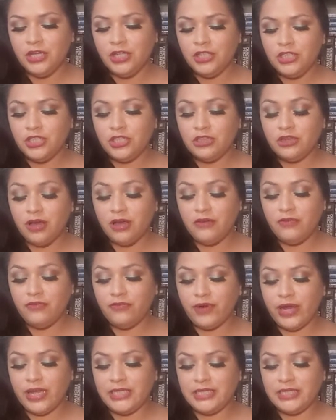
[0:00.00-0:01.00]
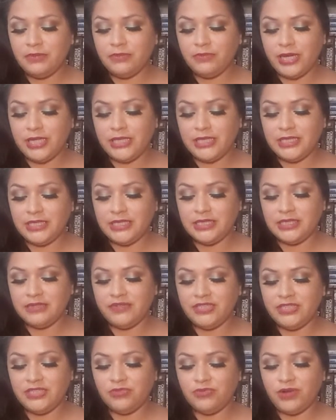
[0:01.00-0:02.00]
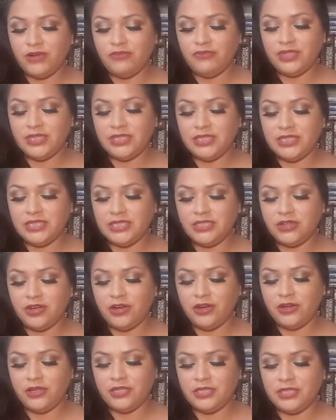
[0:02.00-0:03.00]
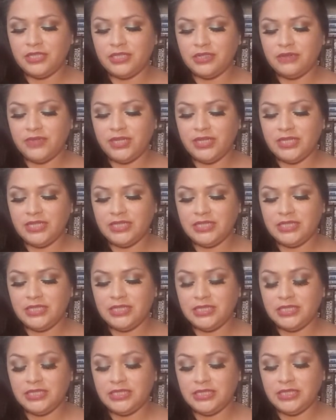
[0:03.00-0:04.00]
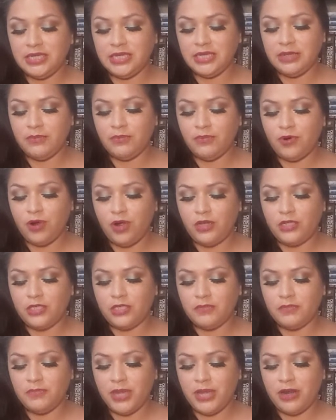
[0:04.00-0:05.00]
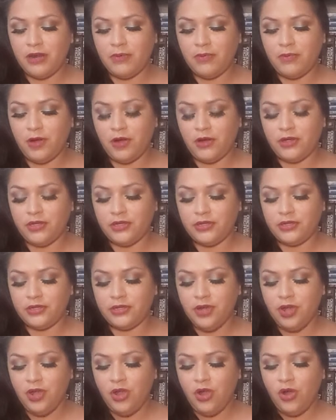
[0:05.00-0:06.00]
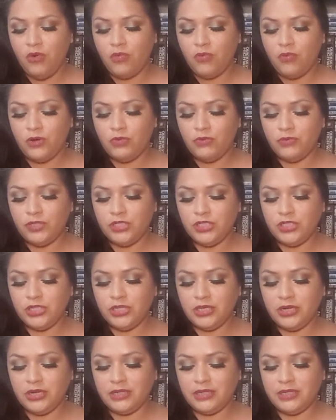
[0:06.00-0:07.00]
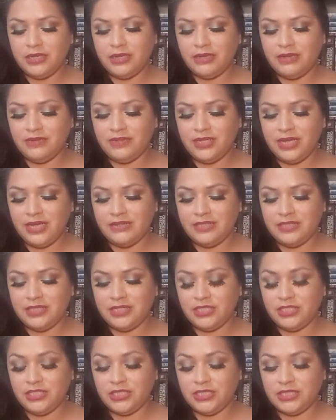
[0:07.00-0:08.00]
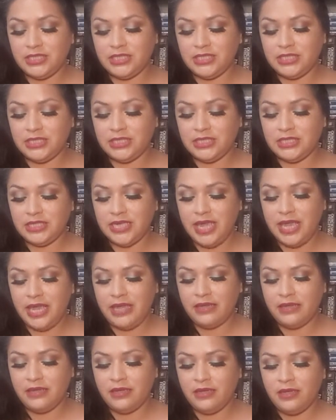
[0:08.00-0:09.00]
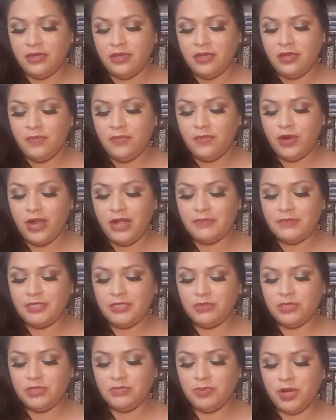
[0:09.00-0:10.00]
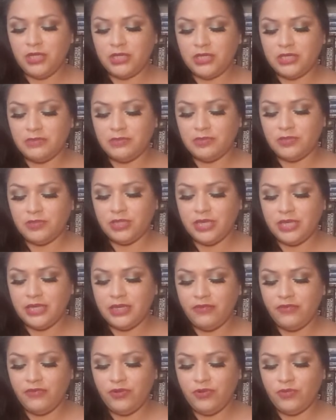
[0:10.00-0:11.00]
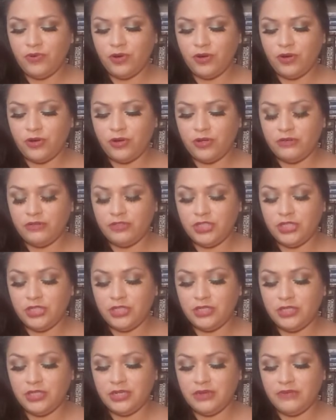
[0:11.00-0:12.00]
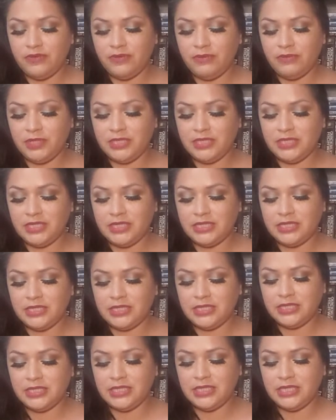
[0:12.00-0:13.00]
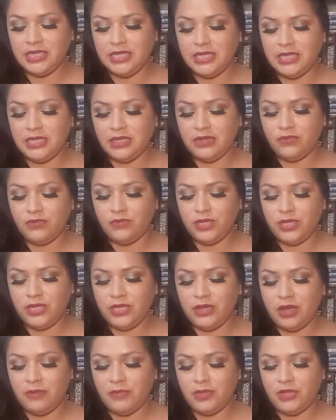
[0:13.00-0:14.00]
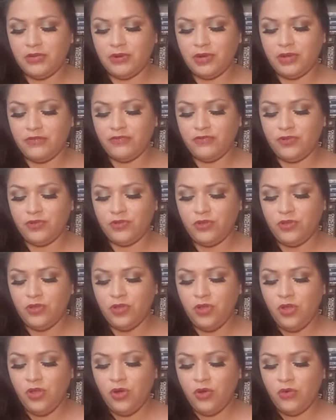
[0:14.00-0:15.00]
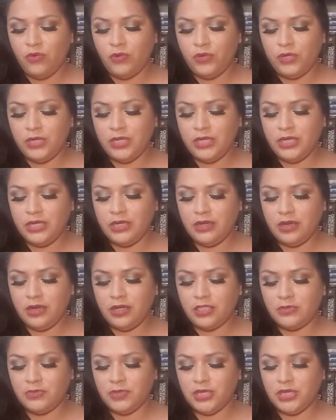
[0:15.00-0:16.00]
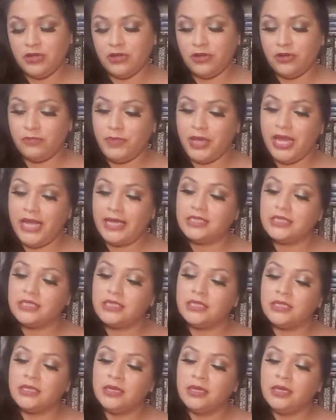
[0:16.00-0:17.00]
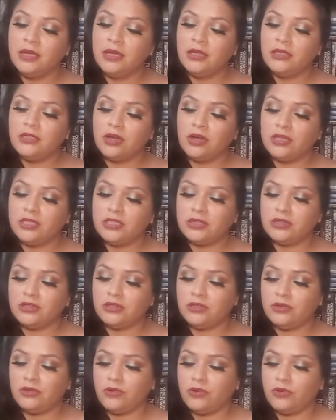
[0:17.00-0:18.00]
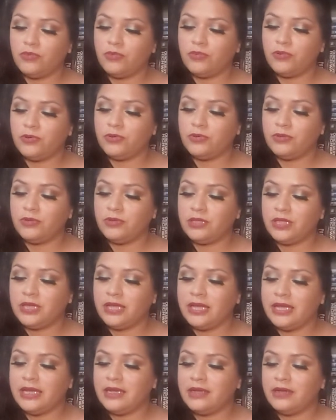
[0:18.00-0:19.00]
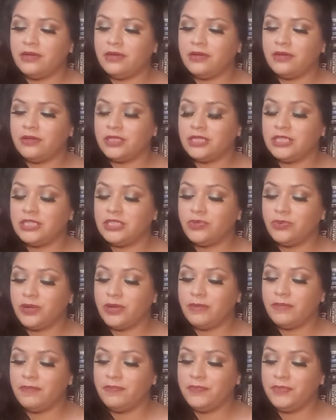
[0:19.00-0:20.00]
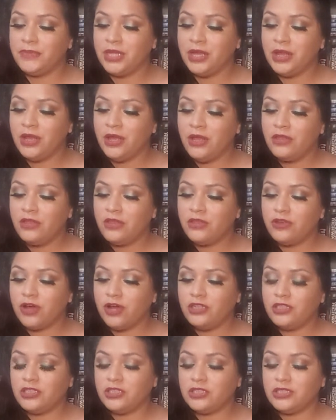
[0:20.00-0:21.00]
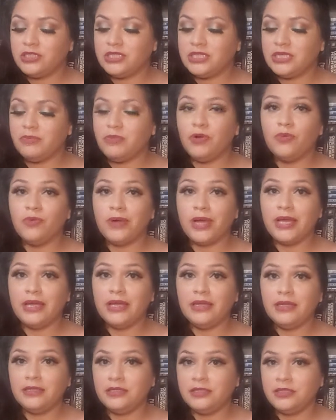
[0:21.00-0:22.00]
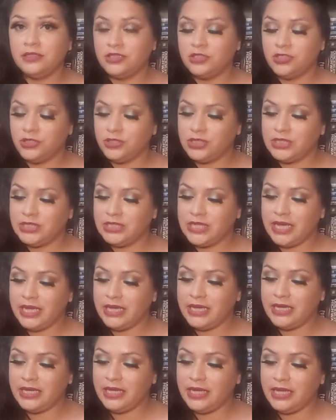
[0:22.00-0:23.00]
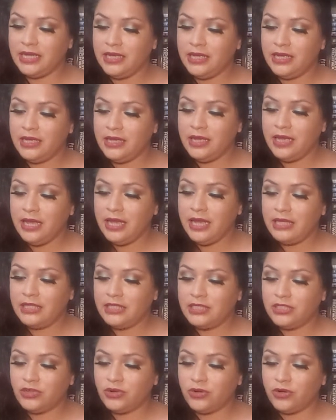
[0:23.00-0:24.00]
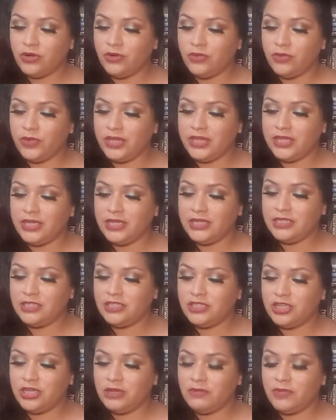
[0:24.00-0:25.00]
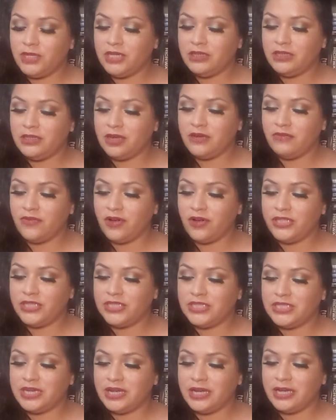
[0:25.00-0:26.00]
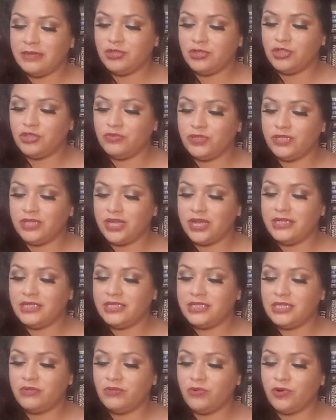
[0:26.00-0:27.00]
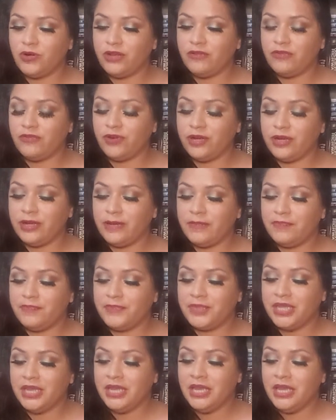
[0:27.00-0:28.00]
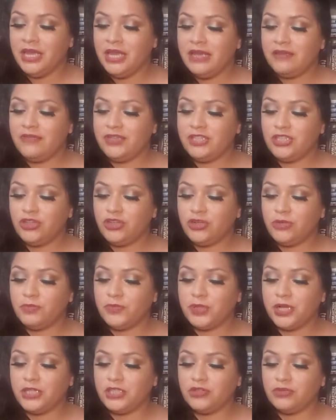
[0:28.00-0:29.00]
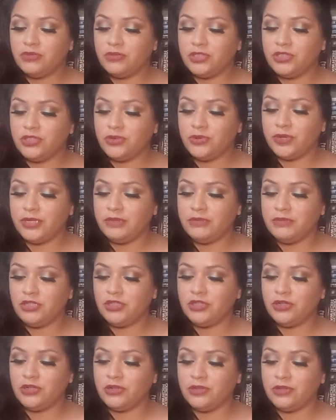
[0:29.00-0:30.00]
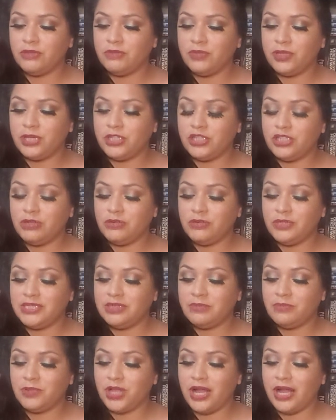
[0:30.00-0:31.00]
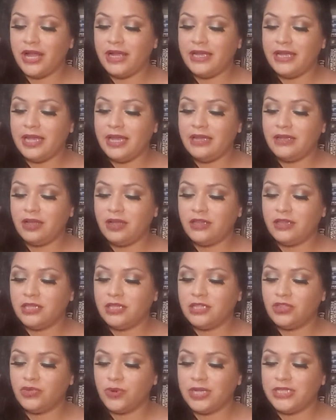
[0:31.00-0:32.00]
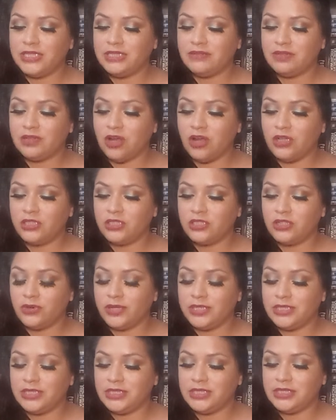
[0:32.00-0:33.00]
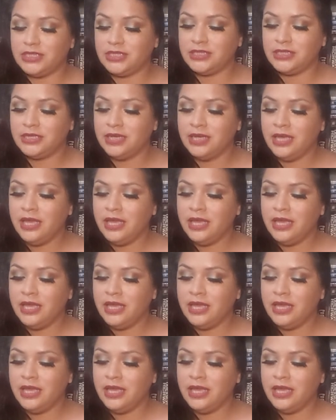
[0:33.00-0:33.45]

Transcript: She thought of Frank's embraces, of his roughness, his hardness, of the insistence he brought to bear upon her. What would she not give to have such insistence again? Perhaps it was possible, and if it were, if she could give him the sustenance he needed, would he not be grateful? Would he not be her pet, docile or brutal at her least whim? The thought took sleep away, took sanity and sorrow with it. She had been in love all this time, realized, and mourning for him. If it took blood to restore him to her, then blood she would supply, and not think twice of the consequences.